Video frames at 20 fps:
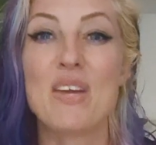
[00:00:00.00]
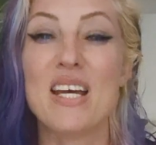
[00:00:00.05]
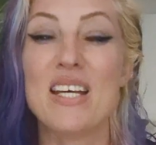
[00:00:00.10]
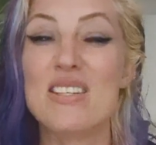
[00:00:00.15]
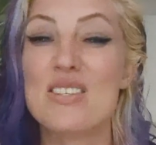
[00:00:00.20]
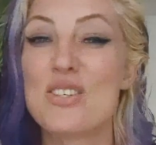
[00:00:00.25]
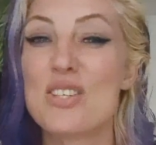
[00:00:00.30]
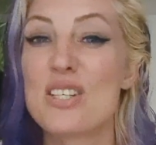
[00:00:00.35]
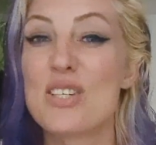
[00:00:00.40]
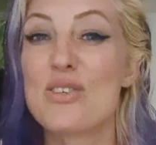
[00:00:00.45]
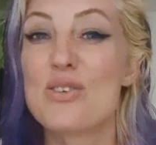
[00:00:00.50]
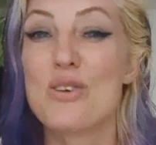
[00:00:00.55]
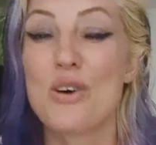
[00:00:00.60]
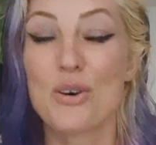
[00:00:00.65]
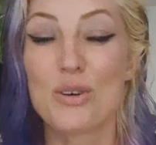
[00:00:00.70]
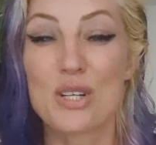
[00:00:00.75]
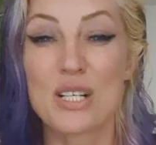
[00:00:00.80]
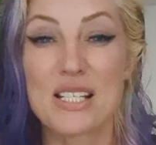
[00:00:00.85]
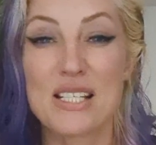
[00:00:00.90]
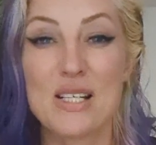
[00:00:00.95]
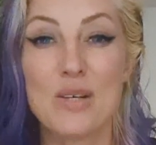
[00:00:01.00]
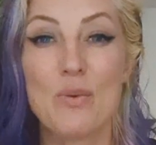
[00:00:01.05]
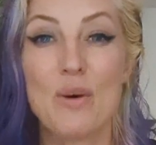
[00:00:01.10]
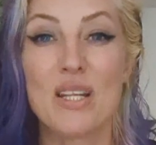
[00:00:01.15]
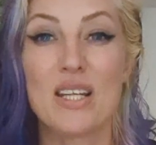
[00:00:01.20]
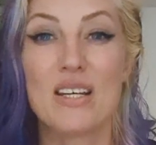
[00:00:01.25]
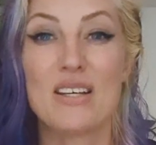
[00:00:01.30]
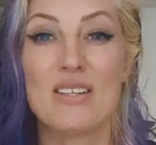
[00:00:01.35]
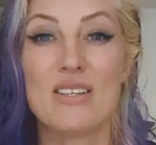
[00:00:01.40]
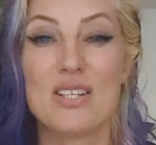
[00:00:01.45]
It's just noticing
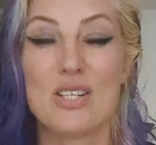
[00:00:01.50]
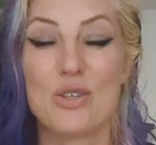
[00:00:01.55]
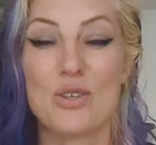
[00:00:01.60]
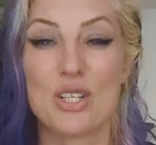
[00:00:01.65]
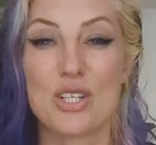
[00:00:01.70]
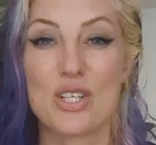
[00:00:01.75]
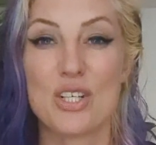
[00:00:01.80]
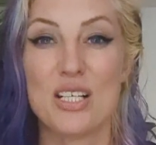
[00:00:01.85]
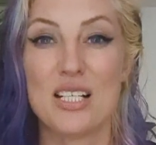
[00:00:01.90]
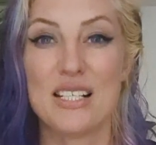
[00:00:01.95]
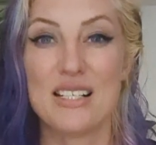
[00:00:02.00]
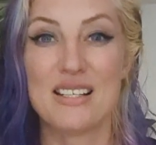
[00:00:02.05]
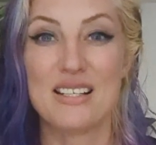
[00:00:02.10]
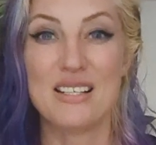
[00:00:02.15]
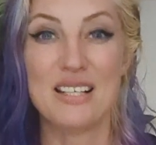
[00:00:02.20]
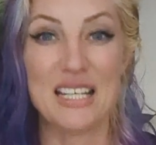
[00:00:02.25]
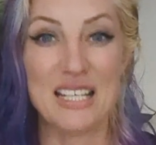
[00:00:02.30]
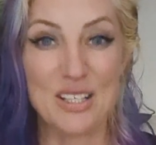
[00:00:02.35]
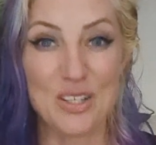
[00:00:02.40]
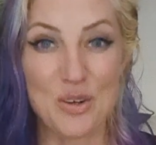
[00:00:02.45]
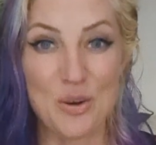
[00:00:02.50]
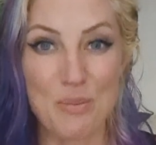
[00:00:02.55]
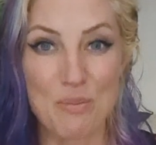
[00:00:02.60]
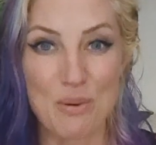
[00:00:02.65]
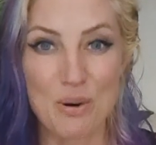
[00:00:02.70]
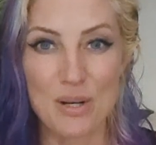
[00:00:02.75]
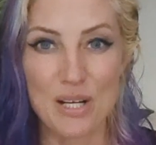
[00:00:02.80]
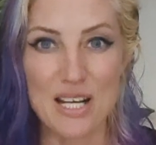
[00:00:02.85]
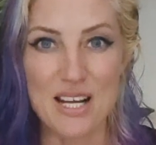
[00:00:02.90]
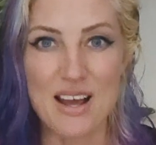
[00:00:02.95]
where the constriction is in your
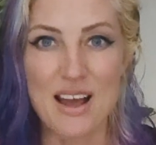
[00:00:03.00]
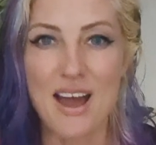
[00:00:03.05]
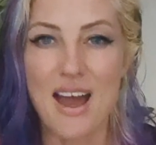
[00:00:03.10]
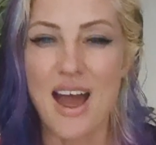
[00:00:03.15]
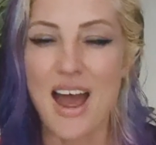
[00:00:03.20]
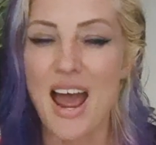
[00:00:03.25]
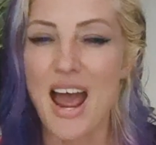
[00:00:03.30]
body.